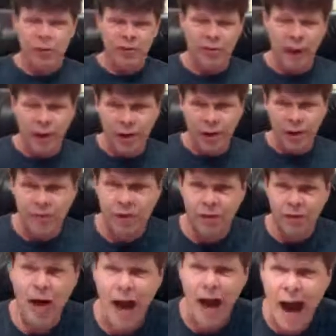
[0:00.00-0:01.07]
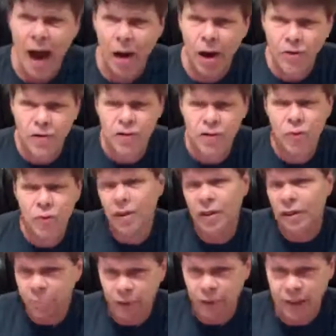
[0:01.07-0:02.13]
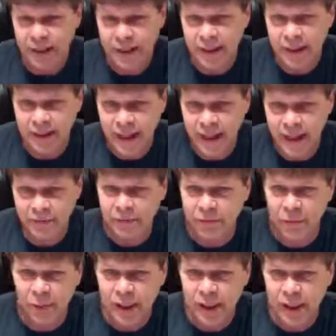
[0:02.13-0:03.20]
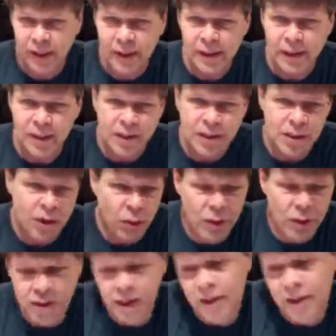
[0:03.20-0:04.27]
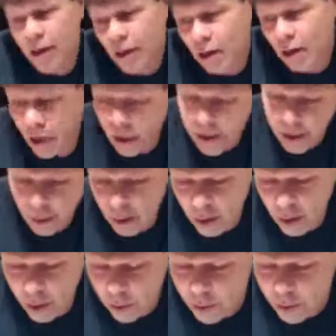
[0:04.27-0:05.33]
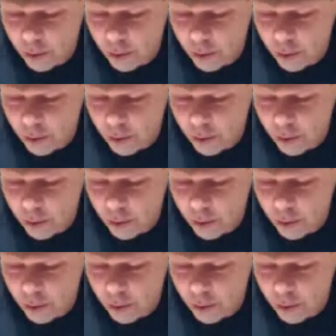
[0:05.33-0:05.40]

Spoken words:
We paid off our house. We're completely debt-free. So we're sitting there going, okay, well, what do